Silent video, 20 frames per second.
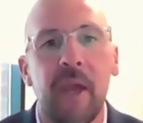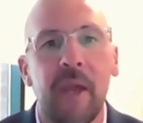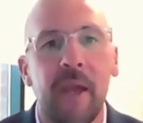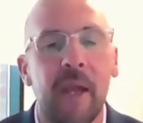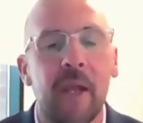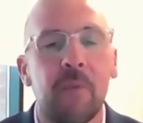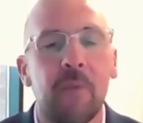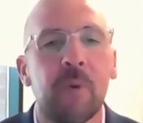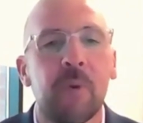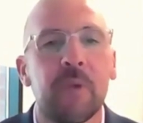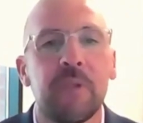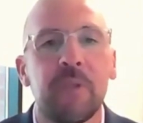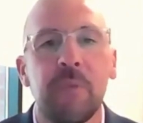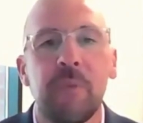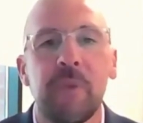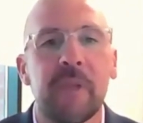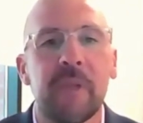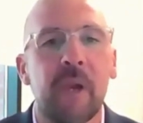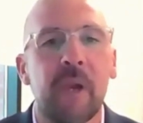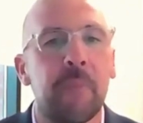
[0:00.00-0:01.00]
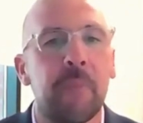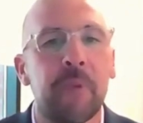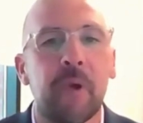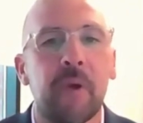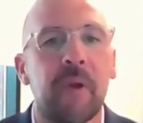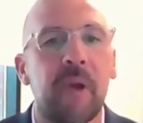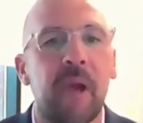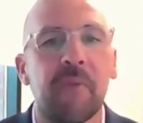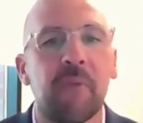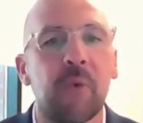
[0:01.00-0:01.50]
And we're doing that
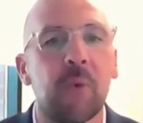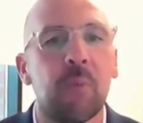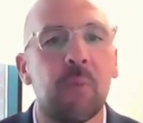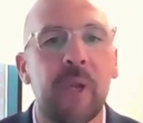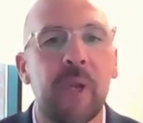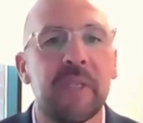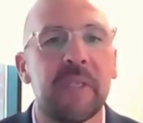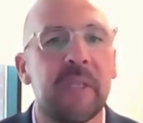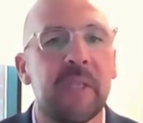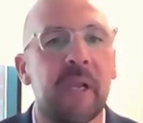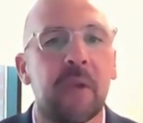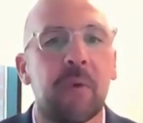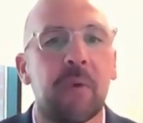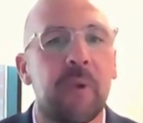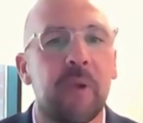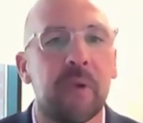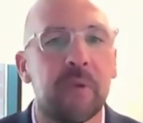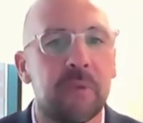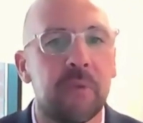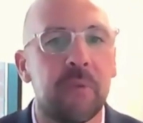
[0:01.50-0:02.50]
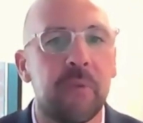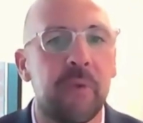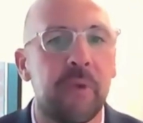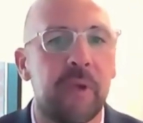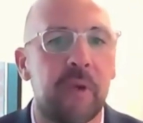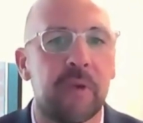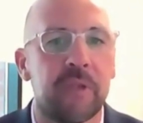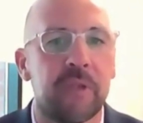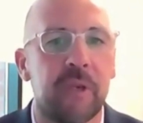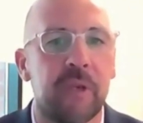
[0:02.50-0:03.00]
without ever raising equity or diluting
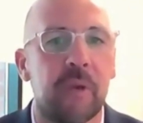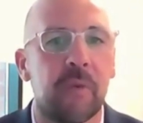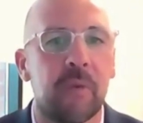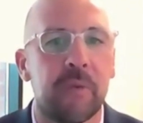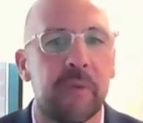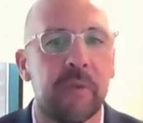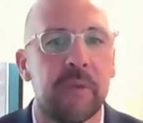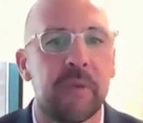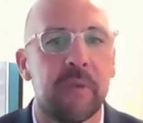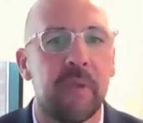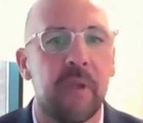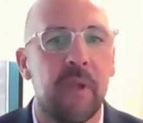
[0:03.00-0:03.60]
our shareholders.